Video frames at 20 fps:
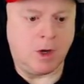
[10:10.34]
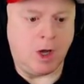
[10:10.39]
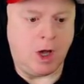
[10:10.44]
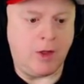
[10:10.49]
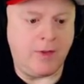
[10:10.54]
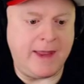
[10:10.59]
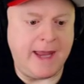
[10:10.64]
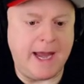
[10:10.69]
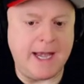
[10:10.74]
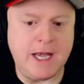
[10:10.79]
Are
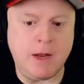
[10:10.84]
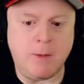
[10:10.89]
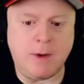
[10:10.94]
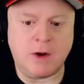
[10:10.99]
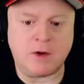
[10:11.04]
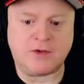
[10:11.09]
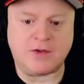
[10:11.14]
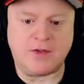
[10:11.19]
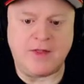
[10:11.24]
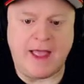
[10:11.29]
they
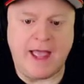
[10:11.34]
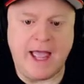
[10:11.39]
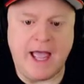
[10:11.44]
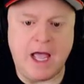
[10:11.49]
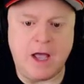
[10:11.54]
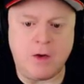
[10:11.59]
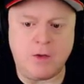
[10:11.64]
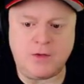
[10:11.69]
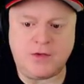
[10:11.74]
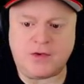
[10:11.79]
anywhere's in the
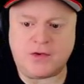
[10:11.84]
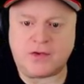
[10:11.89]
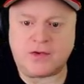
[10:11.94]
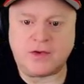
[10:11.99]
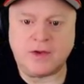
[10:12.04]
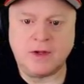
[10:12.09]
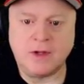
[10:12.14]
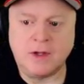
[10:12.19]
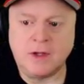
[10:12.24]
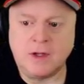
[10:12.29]
house?
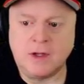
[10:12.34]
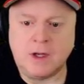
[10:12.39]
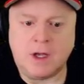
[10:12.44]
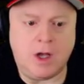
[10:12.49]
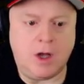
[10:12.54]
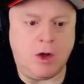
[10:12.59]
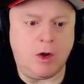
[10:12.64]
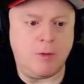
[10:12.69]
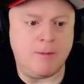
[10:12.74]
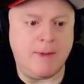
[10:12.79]

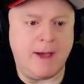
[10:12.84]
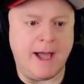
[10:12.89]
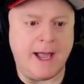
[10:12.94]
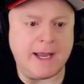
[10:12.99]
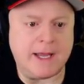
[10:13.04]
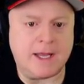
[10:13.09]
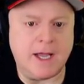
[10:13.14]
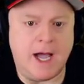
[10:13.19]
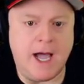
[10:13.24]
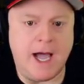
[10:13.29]
Oh my
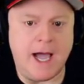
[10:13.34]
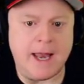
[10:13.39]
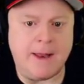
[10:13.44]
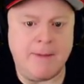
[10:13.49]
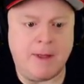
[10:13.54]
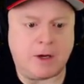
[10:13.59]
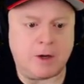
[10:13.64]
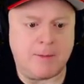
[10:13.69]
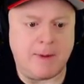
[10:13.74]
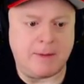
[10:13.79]
god, I'm
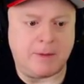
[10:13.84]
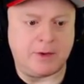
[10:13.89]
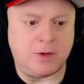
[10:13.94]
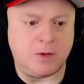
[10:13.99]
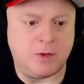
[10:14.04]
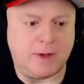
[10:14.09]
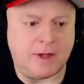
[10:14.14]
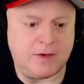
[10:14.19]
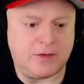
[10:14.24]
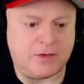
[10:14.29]
not gonna be able to do
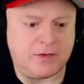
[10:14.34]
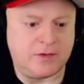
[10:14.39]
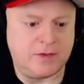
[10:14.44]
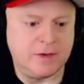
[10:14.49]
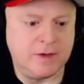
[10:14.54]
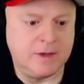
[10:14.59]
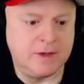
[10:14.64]
this.